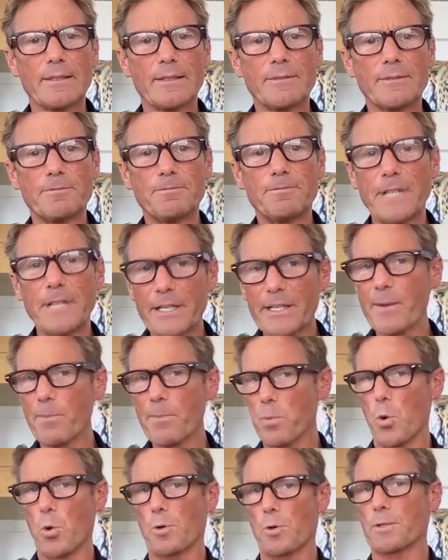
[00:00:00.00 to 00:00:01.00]
Very
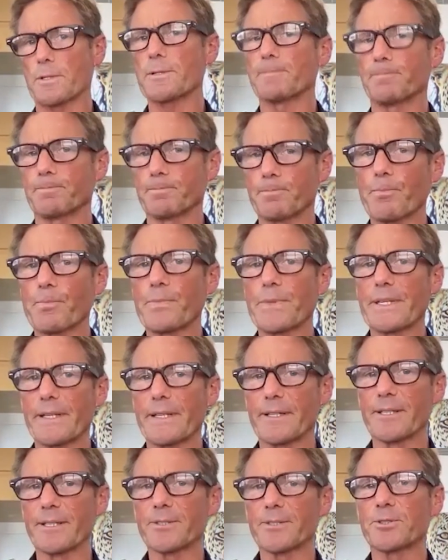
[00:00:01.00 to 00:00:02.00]
important,
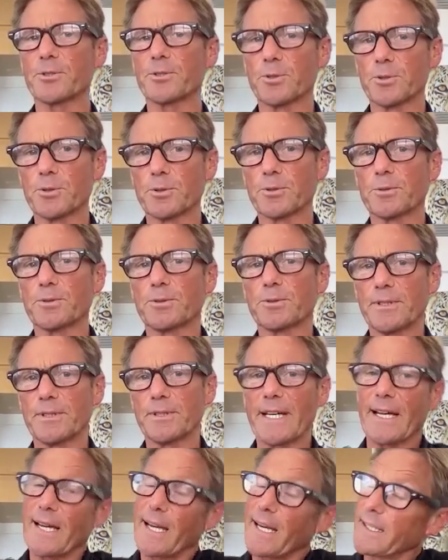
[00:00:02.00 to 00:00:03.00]
and
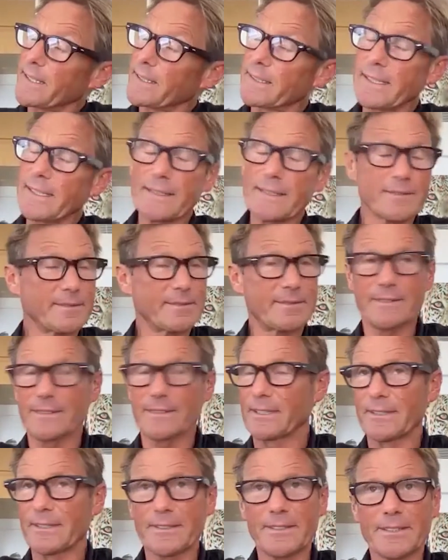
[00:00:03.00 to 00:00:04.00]
again,
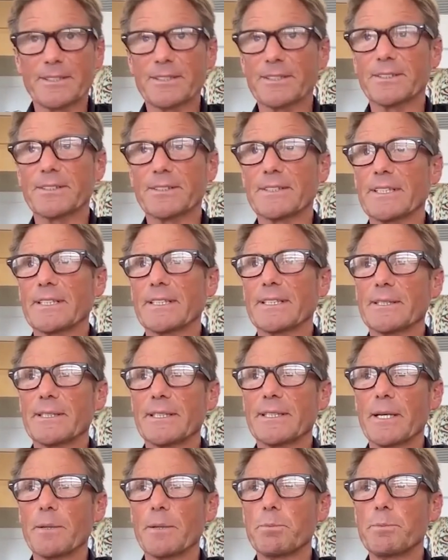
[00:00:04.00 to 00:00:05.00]
this is a
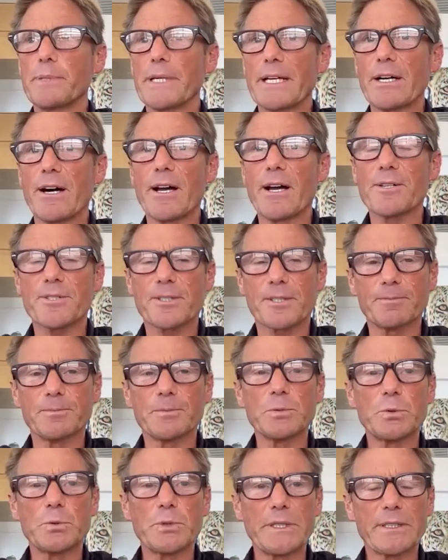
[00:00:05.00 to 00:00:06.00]
big ask.
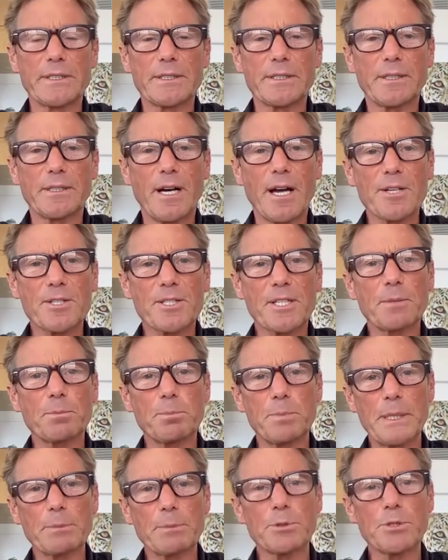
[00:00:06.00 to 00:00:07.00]
We're
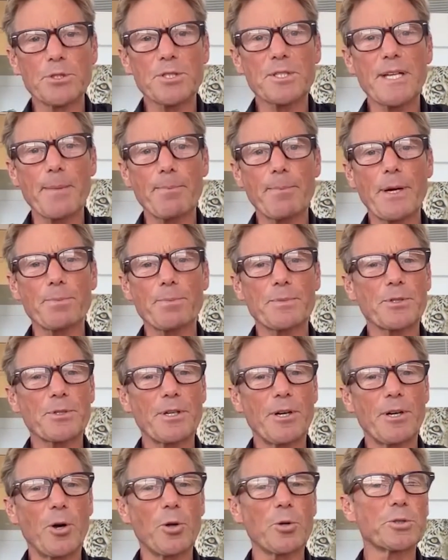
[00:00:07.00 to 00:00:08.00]
asking people to step up
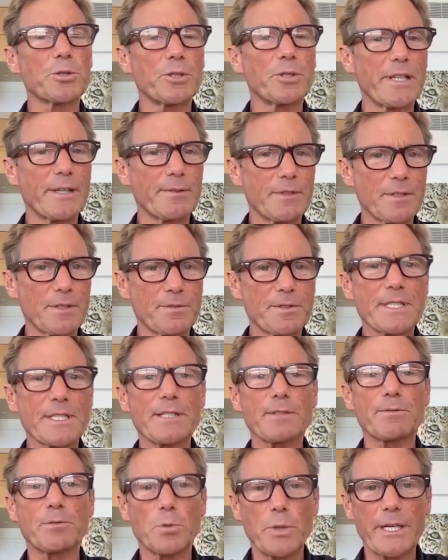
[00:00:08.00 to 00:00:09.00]
to a whole new level of
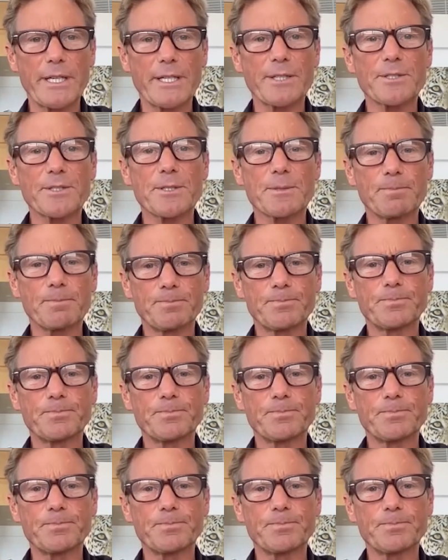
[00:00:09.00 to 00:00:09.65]
self-awareness.